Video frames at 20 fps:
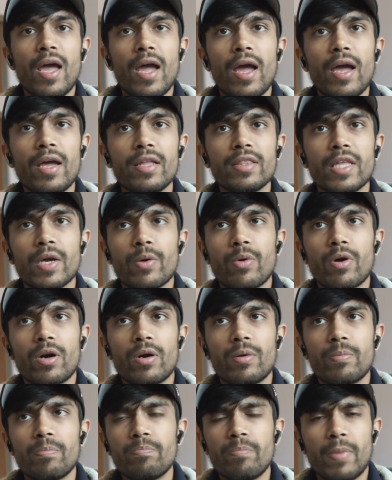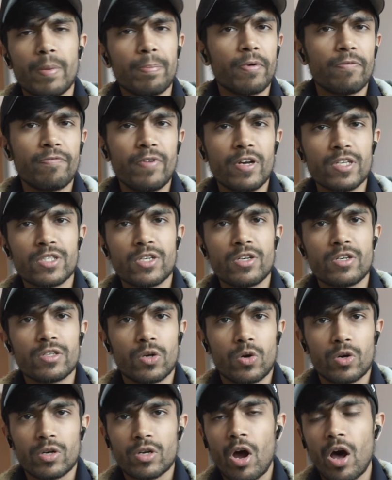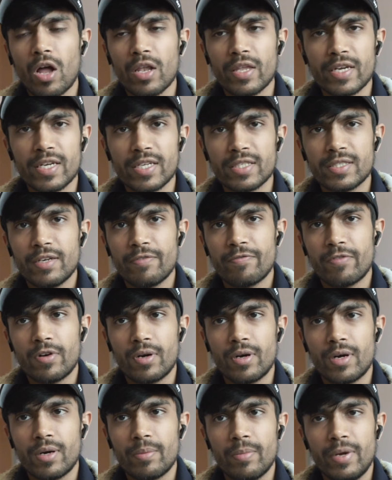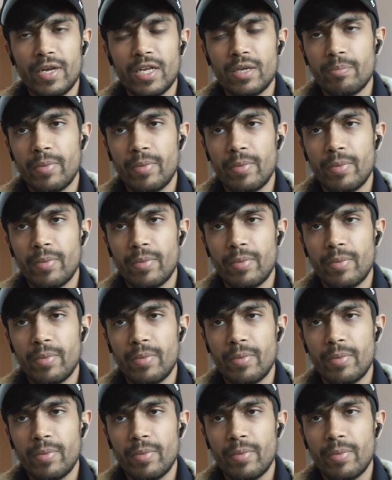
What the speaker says: and they were my professors or colleagues from